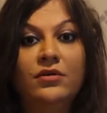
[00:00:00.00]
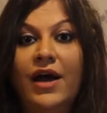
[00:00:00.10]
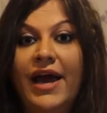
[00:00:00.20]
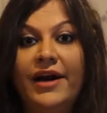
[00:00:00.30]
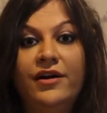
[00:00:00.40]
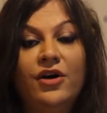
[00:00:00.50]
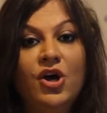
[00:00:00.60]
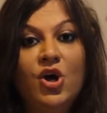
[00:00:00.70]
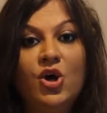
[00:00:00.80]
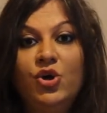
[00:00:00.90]
and
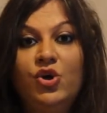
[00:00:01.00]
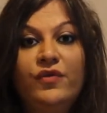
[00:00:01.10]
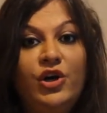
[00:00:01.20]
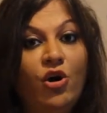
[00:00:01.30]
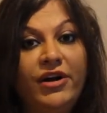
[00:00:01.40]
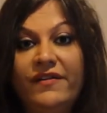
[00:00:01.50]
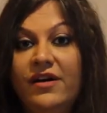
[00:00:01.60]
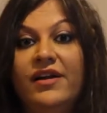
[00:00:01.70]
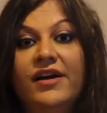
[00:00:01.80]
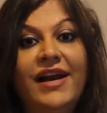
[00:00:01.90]
you will not even
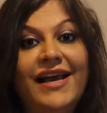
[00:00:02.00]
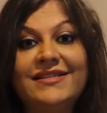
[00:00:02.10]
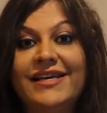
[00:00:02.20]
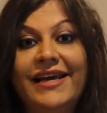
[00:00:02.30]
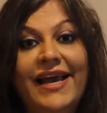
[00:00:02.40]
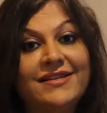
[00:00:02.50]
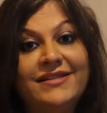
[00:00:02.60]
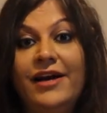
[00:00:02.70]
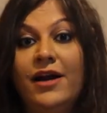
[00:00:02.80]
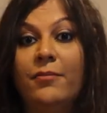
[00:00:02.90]
realize ki
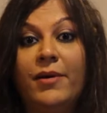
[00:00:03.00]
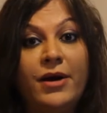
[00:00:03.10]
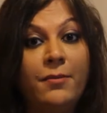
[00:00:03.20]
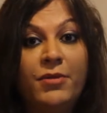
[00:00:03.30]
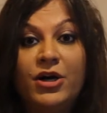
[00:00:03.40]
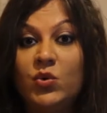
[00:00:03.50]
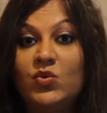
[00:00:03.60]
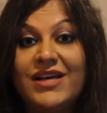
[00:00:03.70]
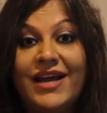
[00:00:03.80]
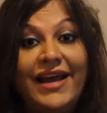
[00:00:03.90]
kaise number
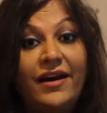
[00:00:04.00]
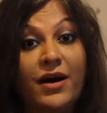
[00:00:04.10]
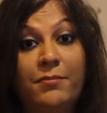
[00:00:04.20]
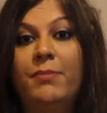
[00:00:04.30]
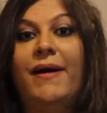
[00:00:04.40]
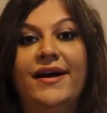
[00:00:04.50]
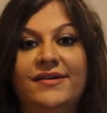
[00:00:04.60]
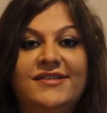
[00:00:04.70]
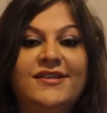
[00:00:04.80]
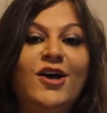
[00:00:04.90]
2s are like rubber bands.